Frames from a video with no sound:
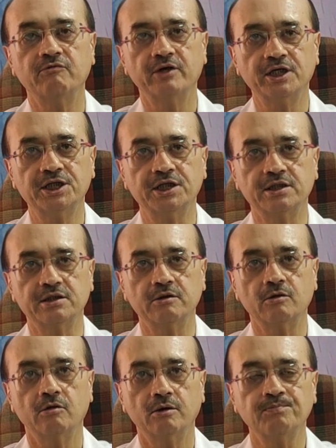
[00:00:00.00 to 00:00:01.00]
infections,
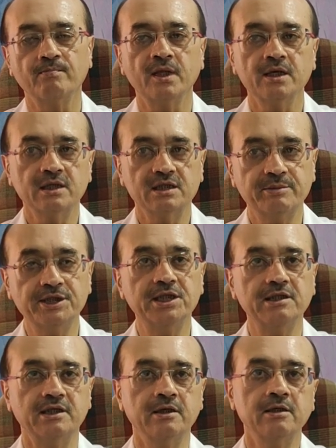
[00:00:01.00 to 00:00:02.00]

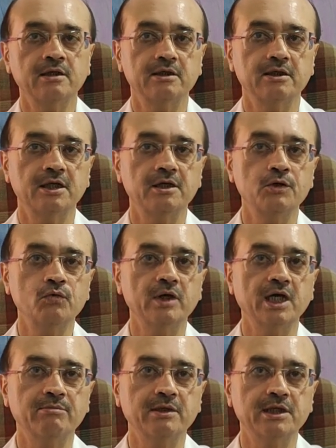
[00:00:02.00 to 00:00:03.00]
especially the new
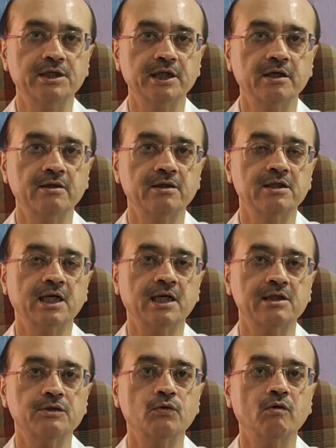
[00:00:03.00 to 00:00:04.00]
emerging
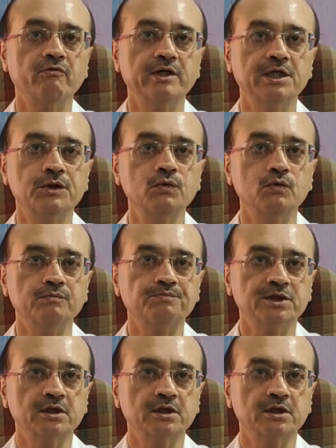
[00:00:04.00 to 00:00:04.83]
SARS-CoV-2